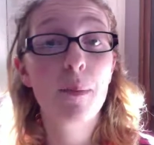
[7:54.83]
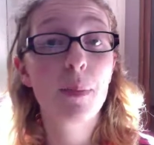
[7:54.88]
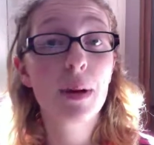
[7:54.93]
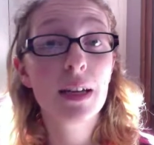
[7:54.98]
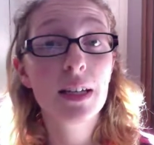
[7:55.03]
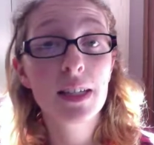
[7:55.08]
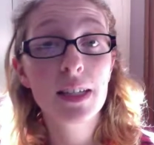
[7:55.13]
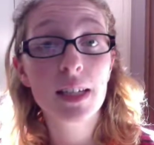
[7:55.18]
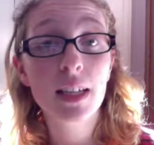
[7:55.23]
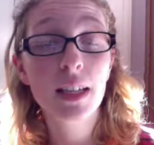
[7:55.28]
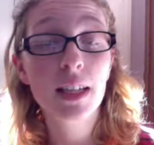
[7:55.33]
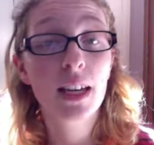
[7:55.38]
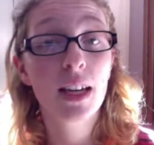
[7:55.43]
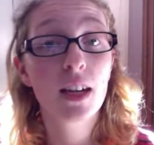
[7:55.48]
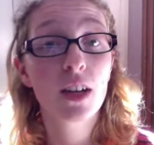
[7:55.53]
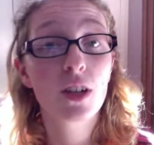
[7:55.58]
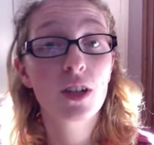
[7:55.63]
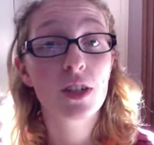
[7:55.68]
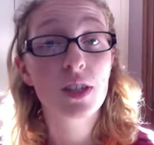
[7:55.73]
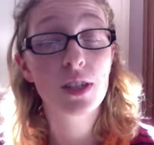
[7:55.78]
basic
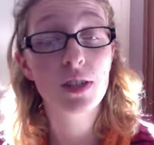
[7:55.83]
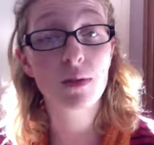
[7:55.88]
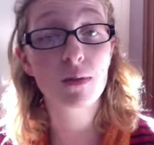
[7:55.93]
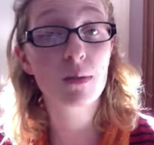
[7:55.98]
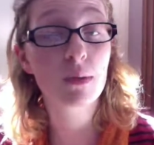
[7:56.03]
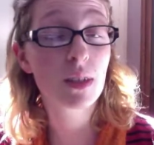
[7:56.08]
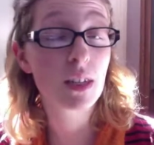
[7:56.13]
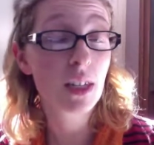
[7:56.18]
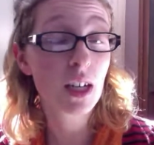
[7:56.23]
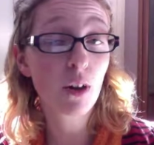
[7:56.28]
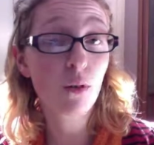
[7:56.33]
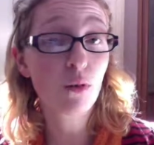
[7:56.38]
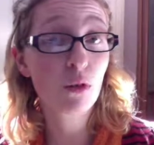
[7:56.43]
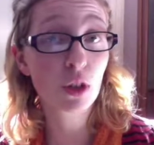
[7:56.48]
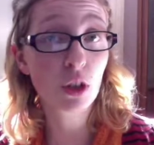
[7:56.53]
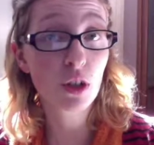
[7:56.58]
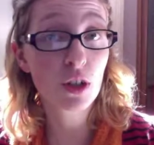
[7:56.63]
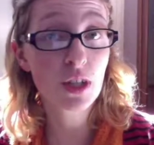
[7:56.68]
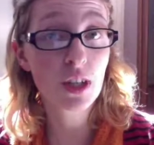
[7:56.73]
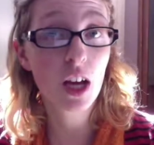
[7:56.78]
care stuff for
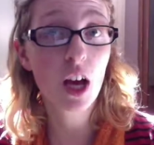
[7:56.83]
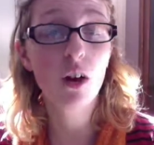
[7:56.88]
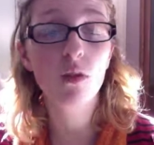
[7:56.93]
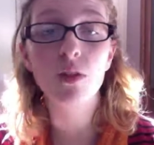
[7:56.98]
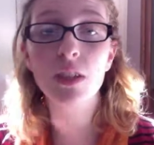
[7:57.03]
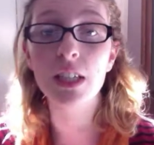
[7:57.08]
yourself,